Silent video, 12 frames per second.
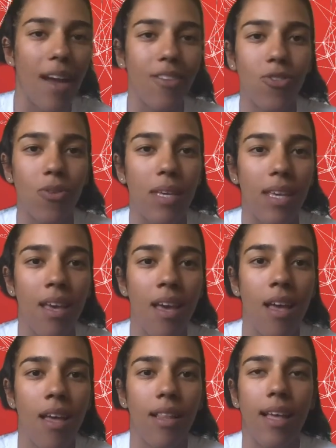to be
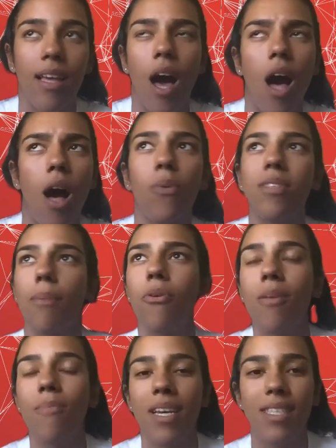like always like
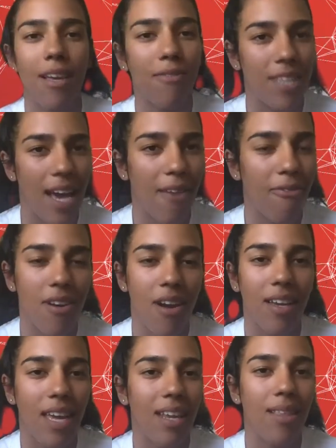putting myself down for
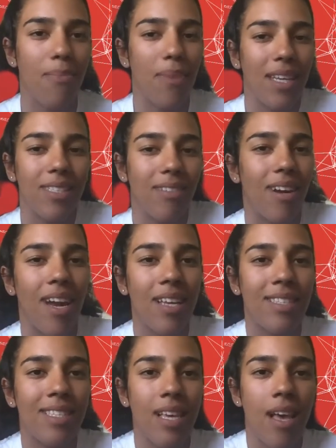not getting the best
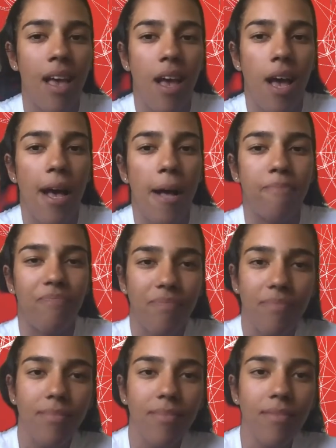grades. Um,
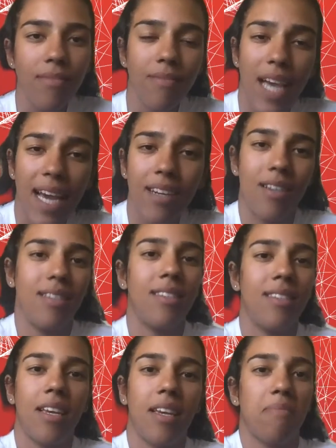and
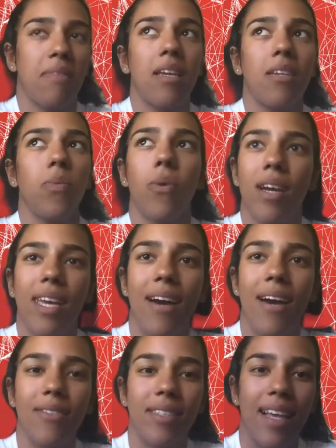honestly, like things work
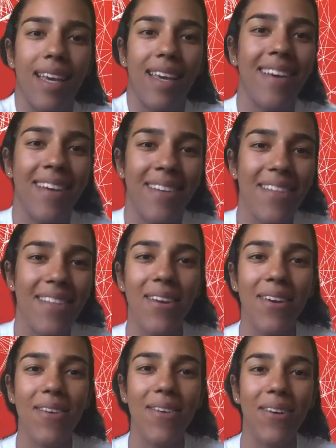out. Like you're
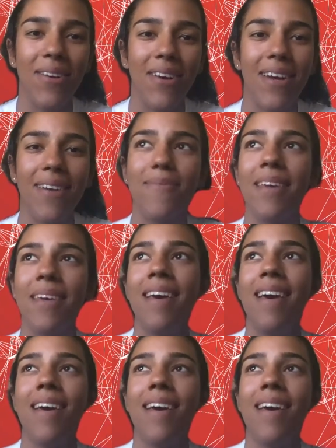gonna be